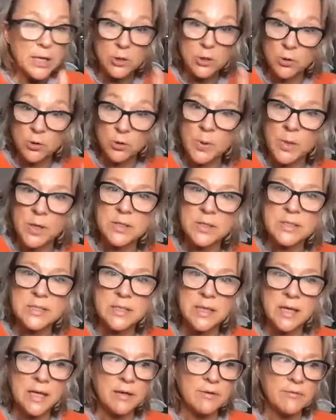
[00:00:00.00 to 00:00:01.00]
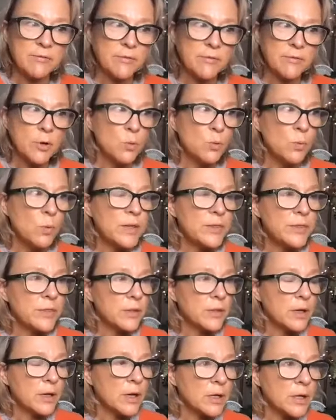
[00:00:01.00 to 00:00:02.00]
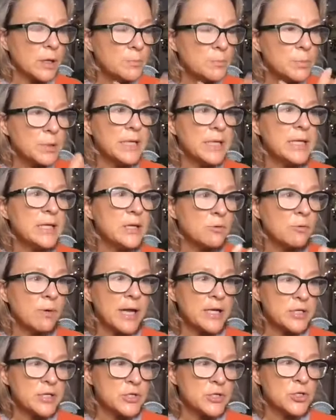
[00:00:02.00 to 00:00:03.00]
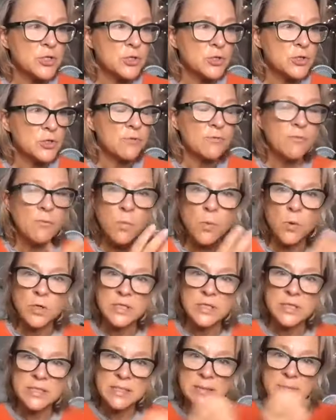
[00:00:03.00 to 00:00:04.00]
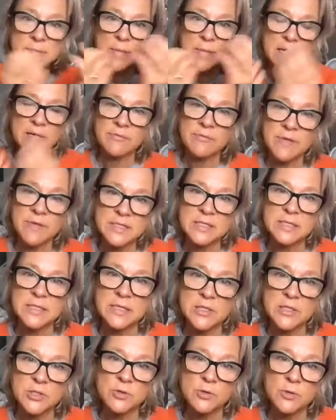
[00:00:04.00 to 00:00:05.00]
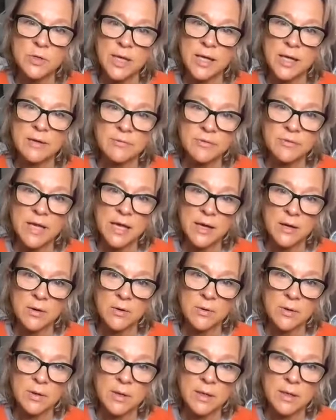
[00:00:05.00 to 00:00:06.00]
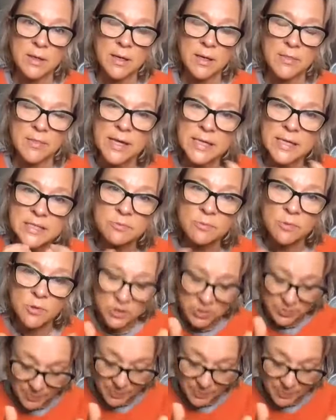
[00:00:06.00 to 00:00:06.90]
your past life with a complete gratitude of what is it manifested into your life now. And that's what